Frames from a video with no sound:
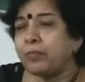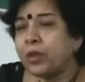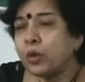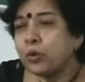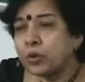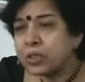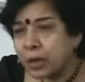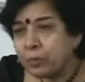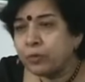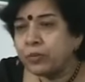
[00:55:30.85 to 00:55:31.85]
you know,
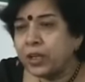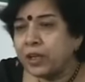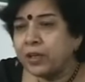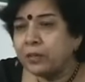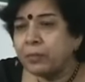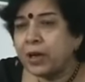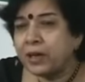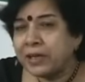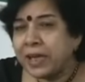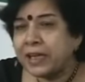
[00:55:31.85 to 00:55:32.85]
some of the
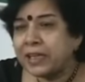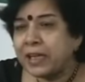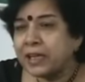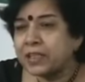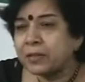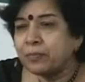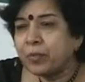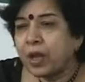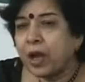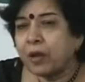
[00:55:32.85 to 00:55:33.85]
uh, deities,
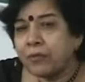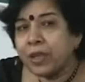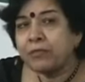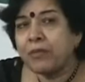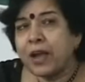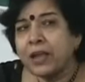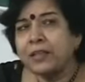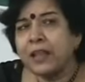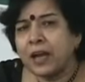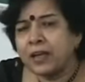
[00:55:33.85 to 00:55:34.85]
we
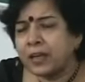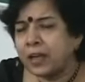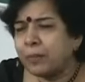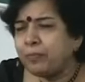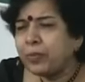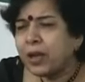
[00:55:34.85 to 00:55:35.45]
find that uh,